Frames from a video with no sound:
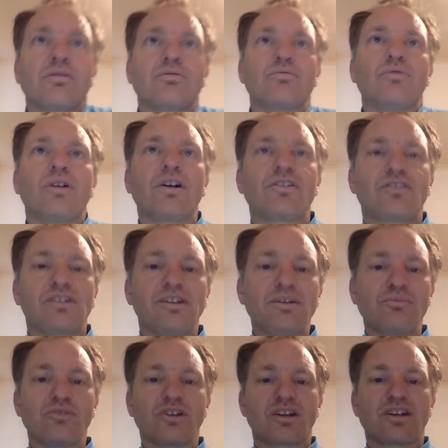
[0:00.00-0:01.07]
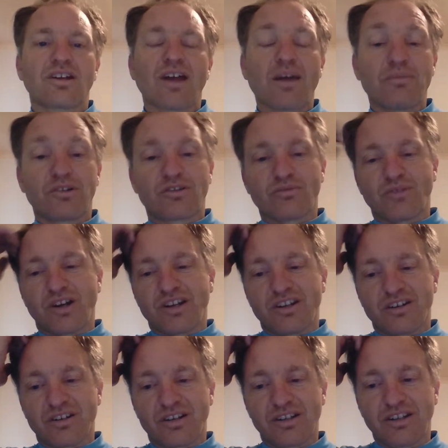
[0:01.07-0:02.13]
Write limerick amateur
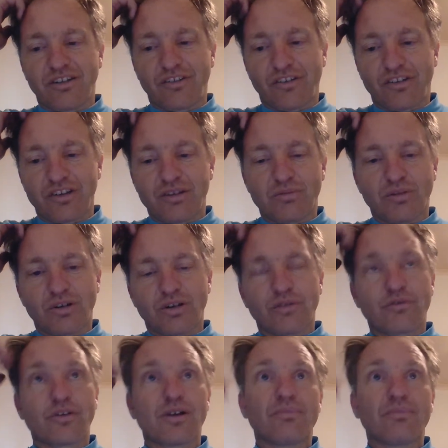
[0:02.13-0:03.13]
radio. Let's see what I've